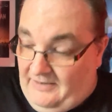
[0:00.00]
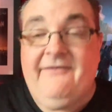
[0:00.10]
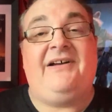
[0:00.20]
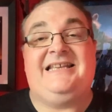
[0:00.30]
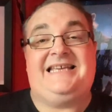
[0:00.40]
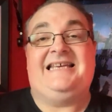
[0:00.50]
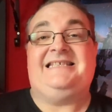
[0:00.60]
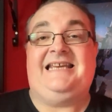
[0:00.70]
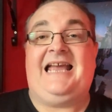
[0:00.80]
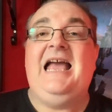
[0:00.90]

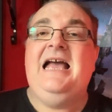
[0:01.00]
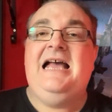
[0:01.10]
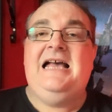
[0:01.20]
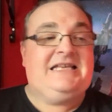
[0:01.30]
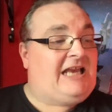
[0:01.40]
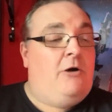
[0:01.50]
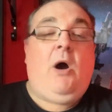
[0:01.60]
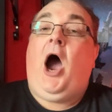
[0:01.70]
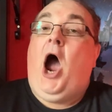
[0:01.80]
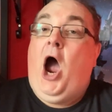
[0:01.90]
Fantastic. So
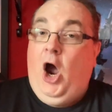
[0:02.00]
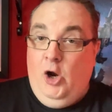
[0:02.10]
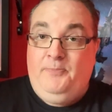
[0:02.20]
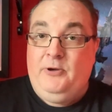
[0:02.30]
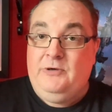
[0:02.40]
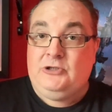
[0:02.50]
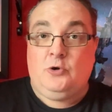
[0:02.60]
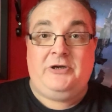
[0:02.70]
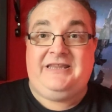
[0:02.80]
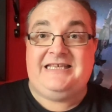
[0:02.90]
I hope you
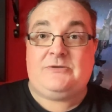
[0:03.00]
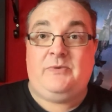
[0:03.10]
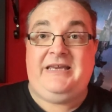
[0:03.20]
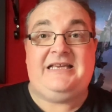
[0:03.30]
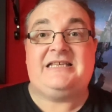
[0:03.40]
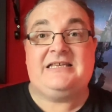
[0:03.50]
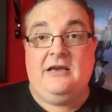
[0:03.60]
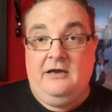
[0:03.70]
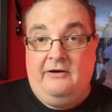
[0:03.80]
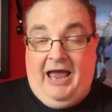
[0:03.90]
enjoyed this week's
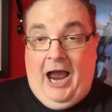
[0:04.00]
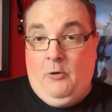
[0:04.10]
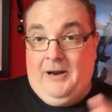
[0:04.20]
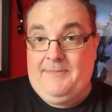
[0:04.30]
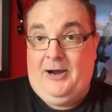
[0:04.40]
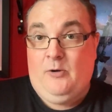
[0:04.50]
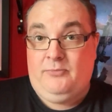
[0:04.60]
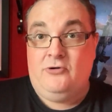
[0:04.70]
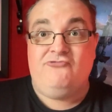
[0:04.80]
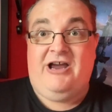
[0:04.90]
Out and About
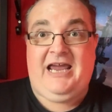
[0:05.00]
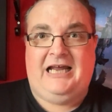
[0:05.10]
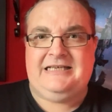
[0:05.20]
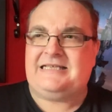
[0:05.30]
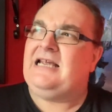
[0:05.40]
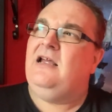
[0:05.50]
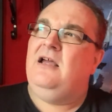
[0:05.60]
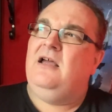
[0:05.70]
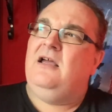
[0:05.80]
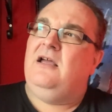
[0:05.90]
Blu-ray hunt,
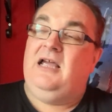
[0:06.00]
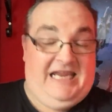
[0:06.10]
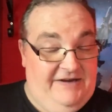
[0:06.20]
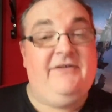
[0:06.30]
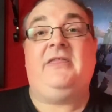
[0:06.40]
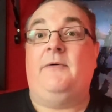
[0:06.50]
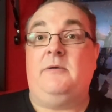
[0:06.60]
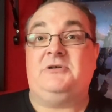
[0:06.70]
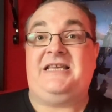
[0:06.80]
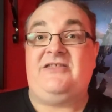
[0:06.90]
even though it
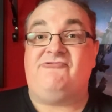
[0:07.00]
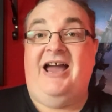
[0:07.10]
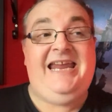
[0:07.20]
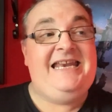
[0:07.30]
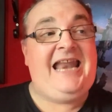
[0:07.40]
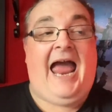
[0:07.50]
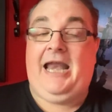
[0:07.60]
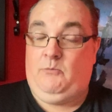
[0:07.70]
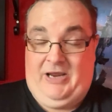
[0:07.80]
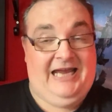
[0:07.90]
was in the rain
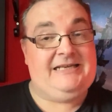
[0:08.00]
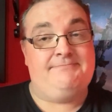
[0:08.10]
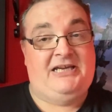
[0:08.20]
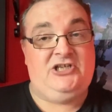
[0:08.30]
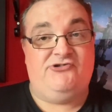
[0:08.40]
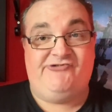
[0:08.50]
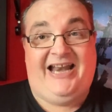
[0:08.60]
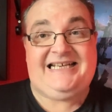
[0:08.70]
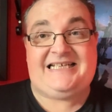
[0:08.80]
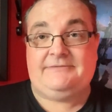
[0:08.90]
and we had a major
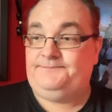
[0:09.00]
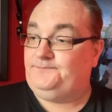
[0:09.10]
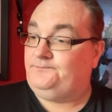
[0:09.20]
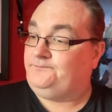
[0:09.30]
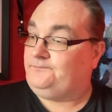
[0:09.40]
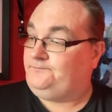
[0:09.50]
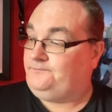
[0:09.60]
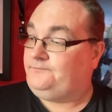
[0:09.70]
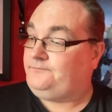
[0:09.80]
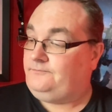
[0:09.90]
rant.
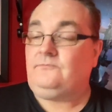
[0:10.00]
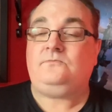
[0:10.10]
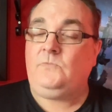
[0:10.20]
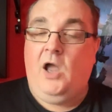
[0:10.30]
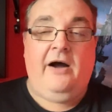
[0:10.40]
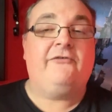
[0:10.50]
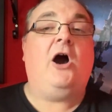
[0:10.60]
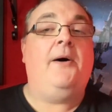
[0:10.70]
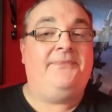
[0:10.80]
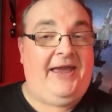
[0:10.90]
I've
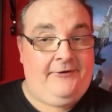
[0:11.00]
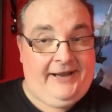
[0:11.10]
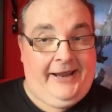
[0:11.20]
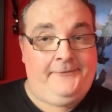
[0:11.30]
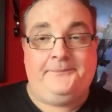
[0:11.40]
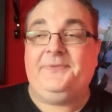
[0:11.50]
calmed down now.